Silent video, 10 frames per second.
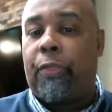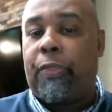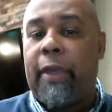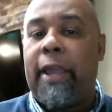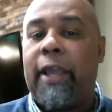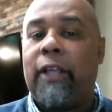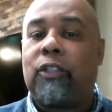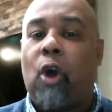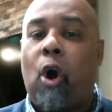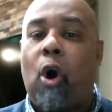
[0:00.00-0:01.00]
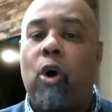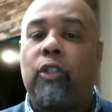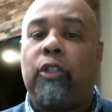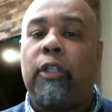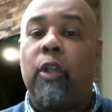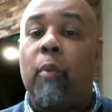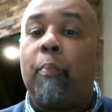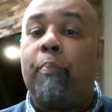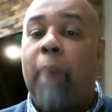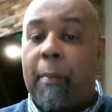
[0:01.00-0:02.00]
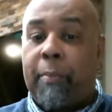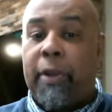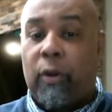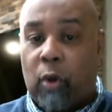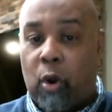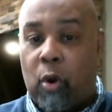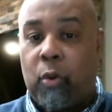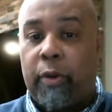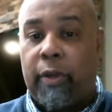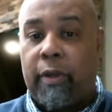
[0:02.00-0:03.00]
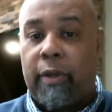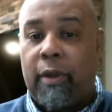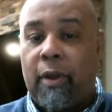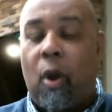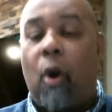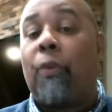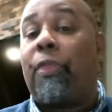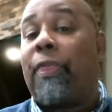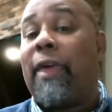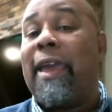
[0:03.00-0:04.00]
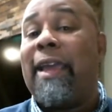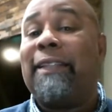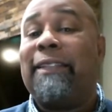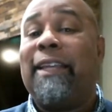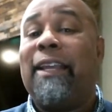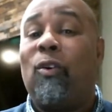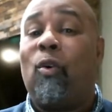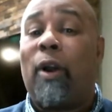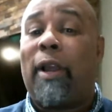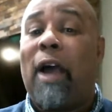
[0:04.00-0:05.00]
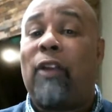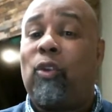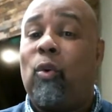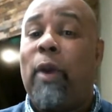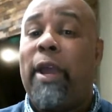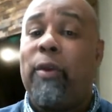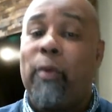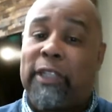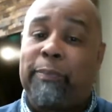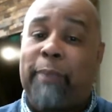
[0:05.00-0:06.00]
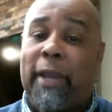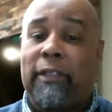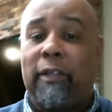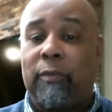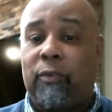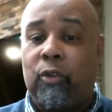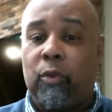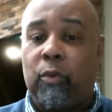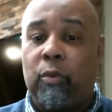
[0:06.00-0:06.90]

things caused a little bump in the road, or things didn't work out the way you expected them to.